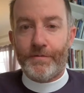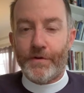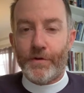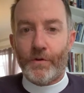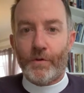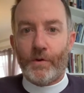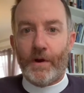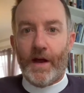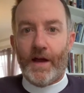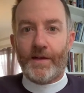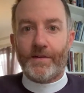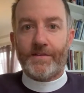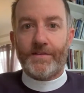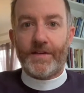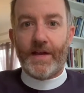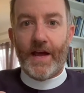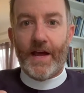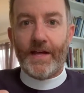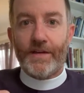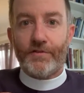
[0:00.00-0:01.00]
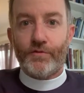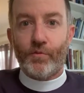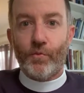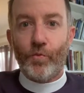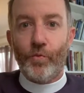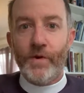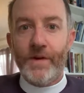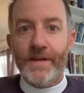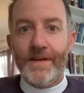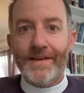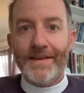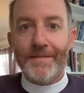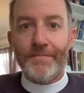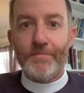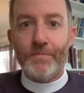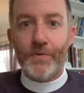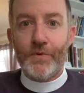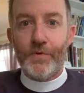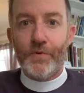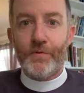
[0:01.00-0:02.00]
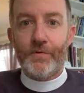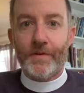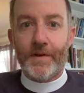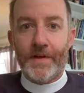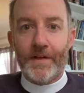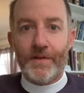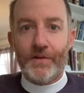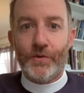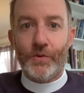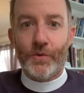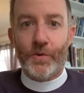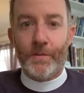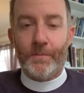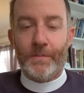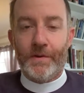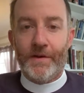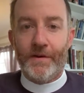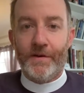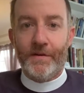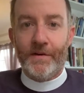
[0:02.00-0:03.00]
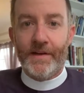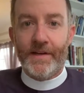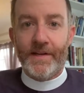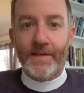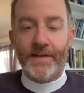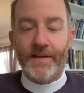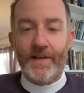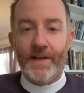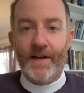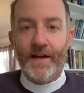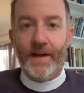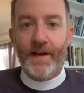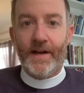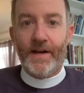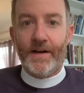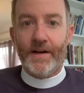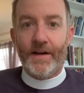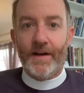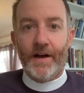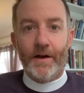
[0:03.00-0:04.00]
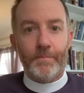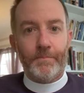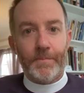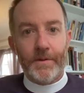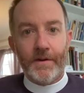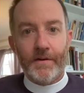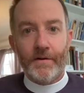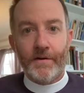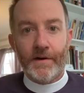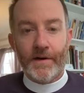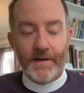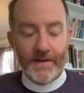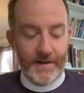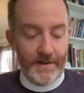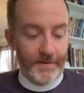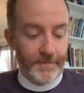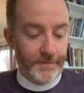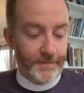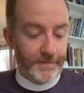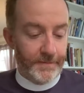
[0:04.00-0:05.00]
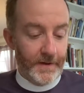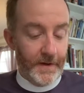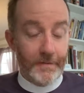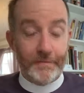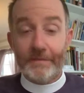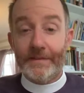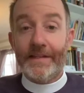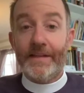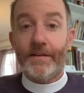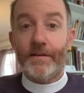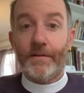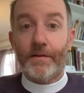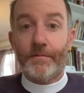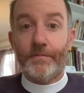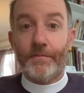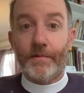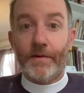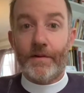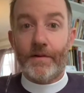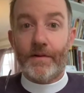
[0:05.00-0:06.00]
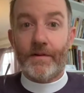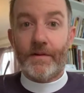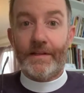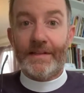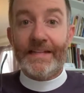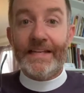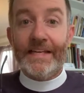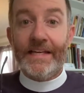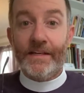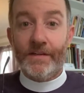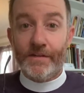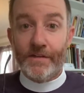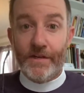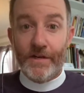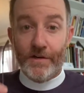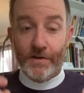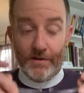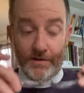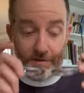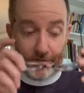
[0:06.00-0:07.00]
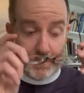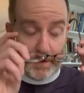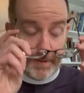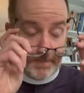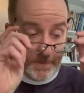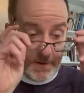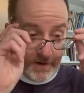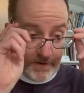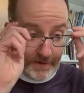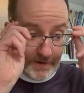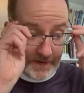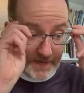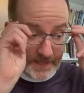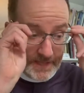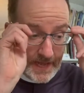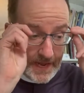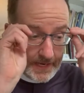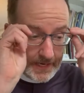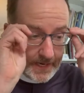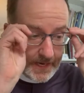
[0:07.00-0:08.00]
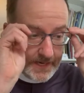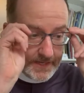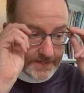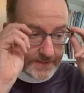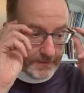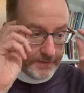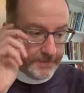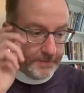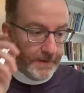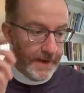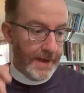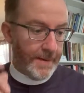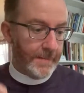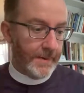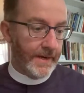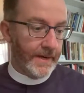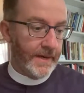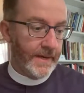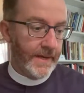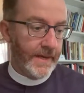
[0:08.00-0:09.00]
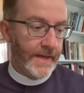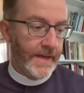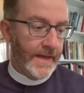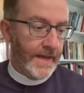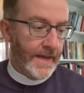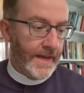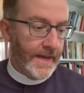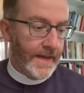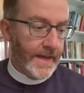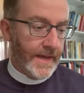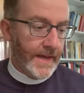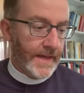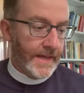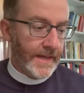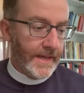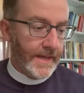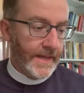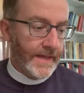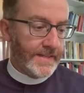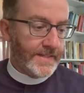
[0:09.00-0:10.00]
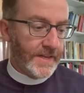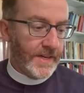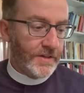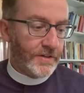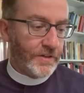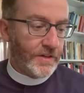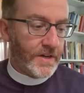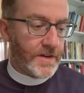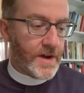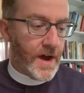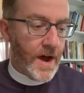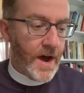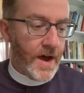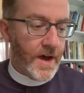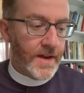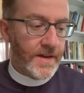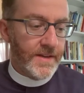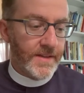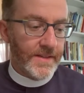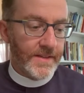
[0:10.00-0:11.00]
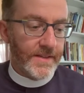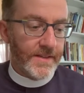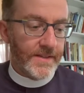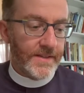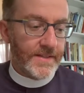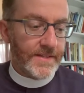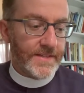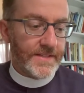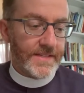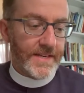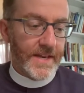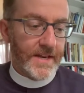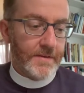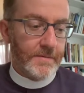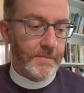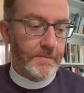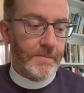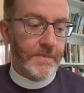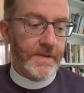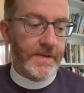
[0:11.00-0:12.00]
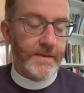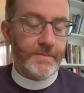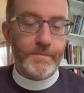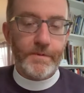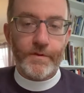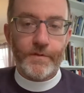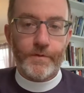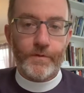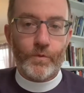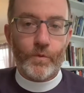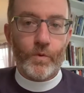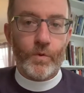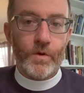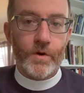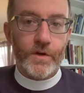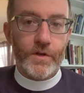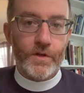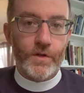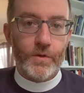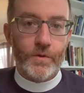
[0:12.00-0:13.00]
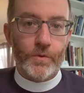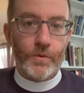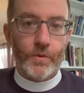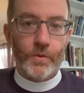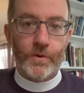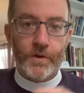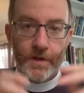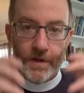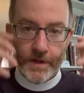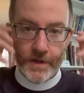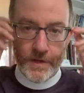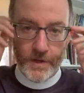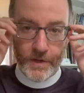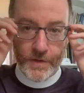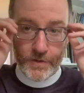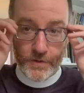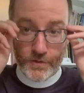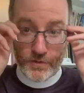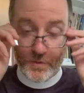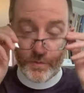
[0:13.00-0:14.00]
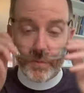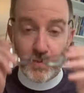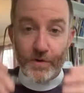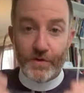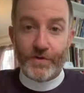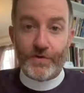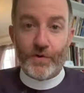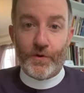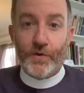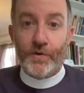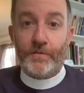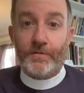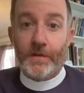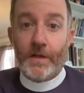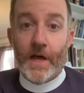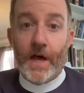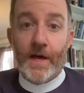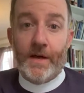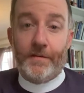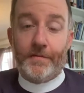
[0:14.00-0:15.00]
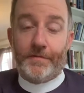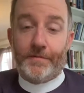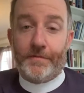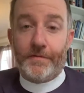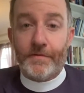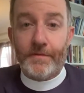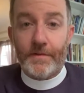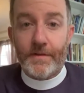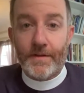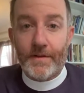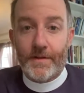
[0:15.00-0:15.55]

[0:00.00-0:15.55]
you as we move into a period of lean years, a period in that case of famine. He said, God sent me before you to preserve life.